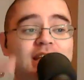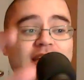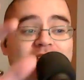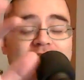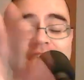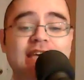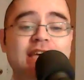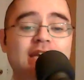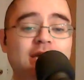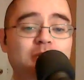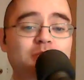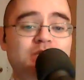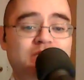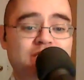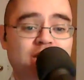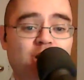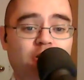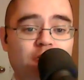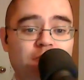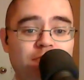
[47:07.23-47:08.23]
like, he
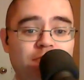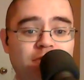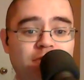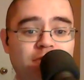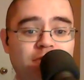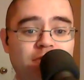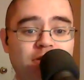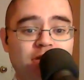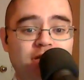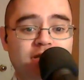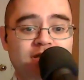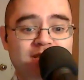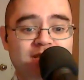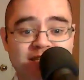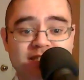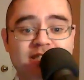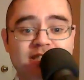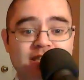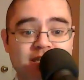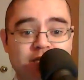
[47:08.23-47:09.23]
himself
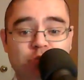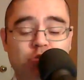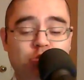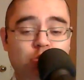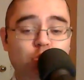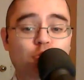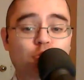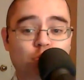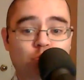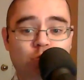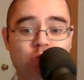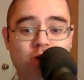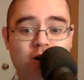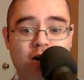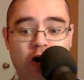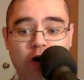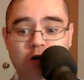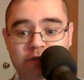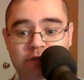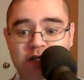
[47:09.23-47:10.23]
sits in 2
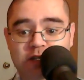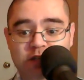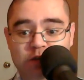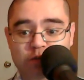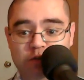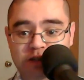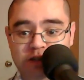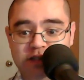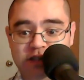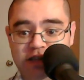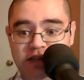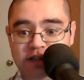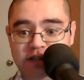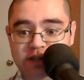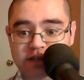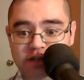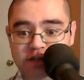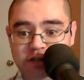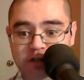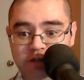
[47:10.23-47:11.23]
out of these 3
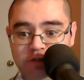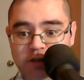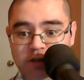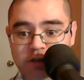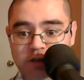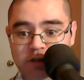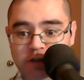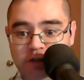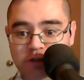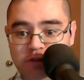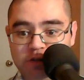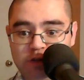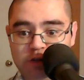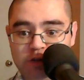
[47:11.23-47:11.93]
seats. He'll switch